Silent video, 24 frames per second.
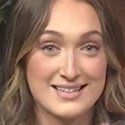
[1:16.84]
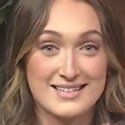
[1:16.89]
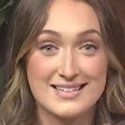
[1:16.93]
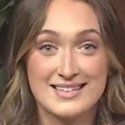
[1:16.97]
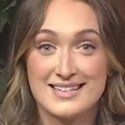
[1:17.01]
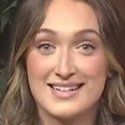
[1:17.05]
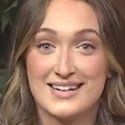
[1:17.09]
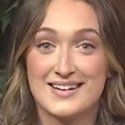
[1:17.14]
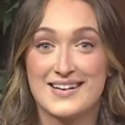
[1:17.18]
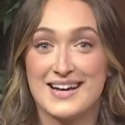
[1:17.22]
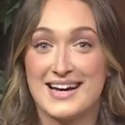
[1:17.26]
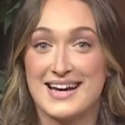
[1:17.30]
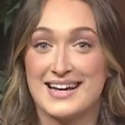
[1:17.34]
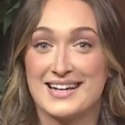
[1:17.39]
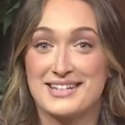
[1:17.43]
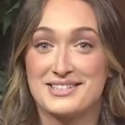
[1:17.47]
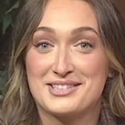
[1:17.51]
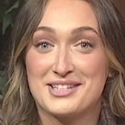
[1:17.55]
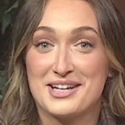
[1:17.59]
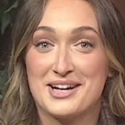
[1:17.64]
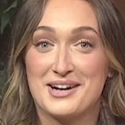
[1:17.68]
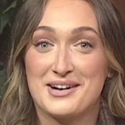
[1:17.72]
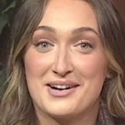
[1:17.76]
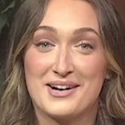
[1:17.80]
Good. Okay.
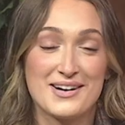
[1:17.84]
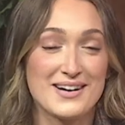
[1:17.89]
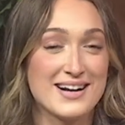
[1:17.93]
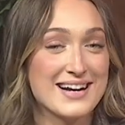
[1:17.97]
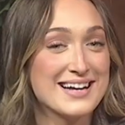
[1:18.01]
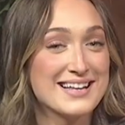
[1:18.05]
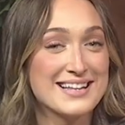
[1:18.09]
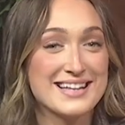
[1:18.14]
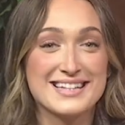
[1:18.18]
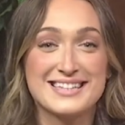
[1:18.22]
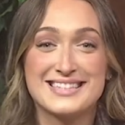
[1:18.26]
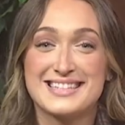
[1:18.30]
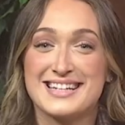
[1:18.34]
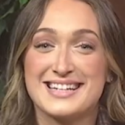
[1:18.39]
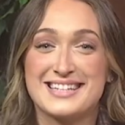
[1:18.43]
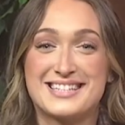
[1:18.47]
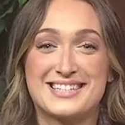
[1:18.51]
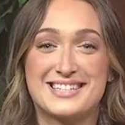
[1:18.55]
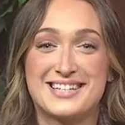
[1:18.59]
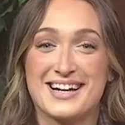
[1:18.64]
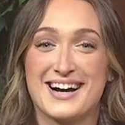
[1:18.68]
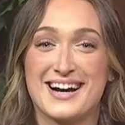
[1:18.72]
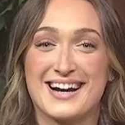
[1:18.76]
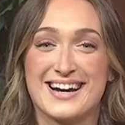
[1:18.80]
So, all right, let's
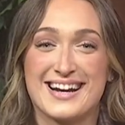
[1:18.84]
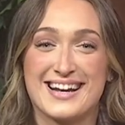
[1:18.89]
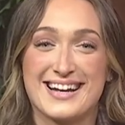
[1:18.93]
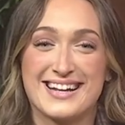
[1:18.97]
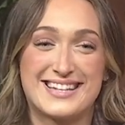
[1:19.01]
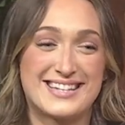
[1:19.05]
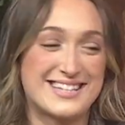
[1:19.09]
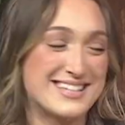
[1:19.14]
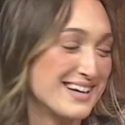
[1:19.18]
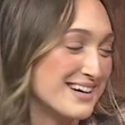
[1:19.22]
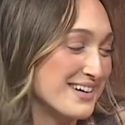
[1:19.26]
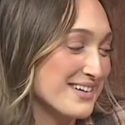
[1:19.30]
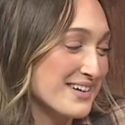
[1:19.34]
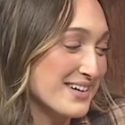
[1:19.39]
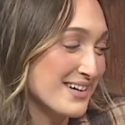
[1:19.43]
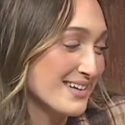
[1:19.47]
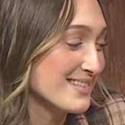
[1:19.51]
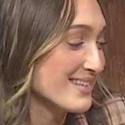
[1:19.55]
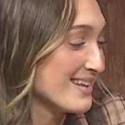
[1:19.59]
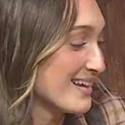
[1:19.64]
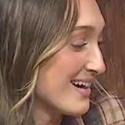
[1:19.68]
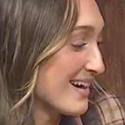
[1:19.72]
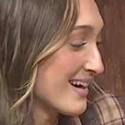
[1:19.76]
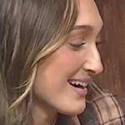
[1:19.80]
get started. So,
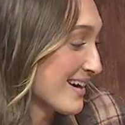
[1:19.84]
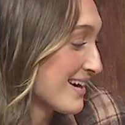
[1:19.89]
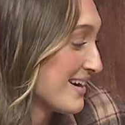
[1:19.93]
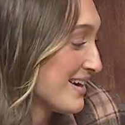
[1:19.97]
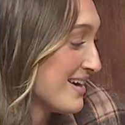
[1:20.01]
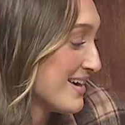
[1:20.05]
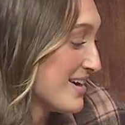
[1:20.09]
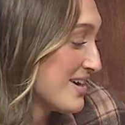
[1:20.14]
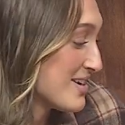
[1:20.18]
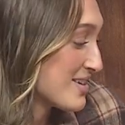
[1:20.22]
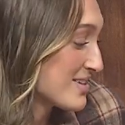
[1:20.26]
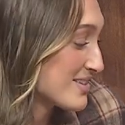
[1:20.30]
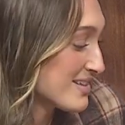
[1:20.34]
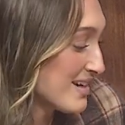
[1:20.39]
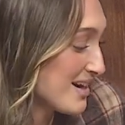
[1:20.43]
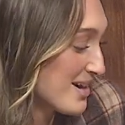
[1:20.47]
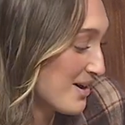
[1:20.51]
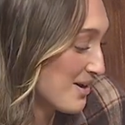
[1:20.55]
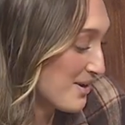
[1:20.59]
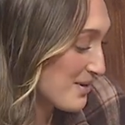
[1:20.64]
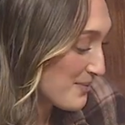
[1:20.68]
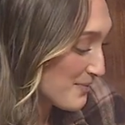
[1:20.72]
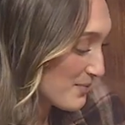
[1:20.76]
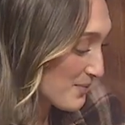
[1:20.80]
good, good. luck.
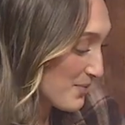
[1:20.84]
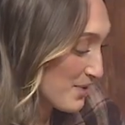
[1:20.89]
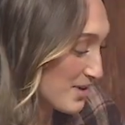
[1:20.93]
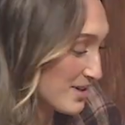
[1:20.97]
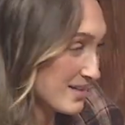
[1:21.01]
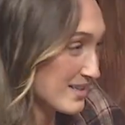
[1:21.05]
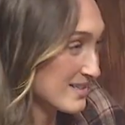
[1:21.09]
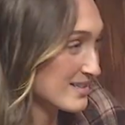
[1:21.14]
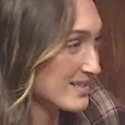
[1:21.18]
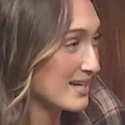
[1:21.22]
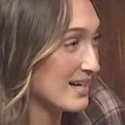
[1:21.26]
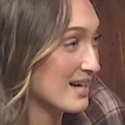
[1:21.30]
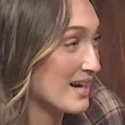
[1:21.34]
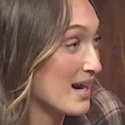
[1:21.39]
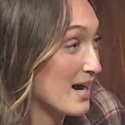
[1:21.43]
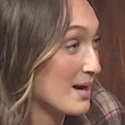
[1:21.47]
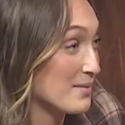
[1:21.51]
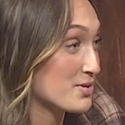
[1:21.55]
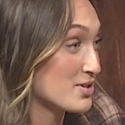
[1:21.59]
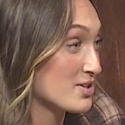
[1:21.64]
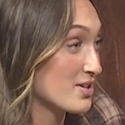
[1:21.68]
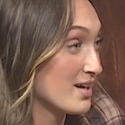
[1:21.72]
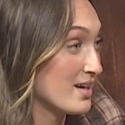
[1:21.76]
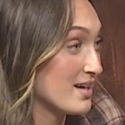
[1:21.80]
So, we're just going to
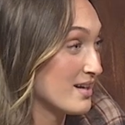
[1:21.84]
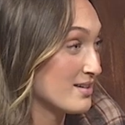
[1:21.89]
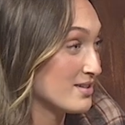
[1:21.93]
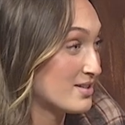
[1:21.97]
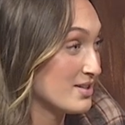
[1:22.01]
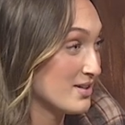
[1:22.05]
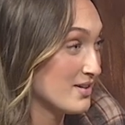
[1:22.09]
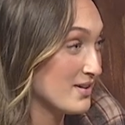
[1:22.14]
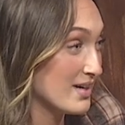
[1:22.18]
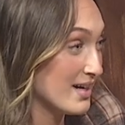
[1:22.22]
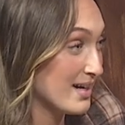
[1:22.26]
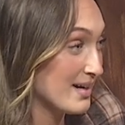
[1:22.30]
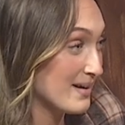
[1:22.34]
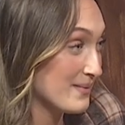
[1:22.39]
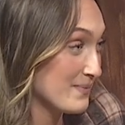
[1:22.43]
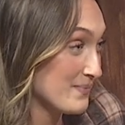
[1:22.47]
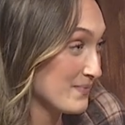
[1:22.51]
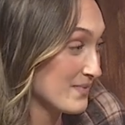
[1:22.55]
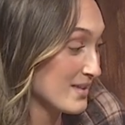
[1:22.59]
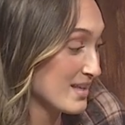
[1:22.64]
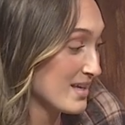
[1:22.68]
hop straight into it.